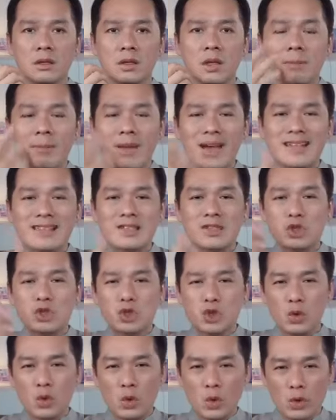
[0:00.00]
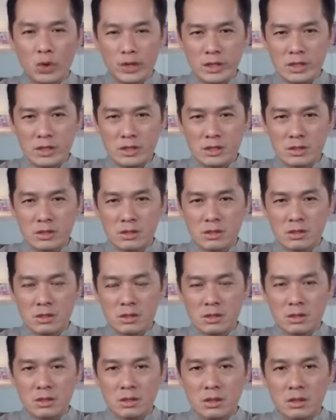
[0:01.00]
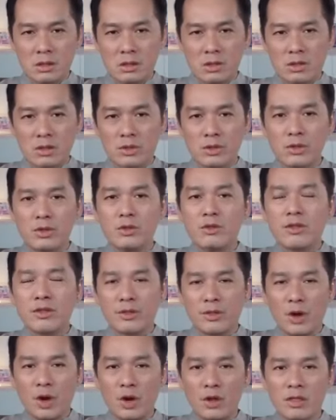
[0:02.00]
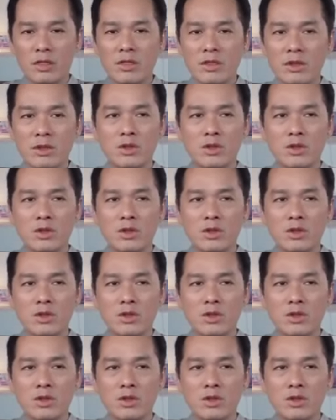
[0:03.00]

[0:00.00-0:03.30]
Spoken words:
the best choice you thought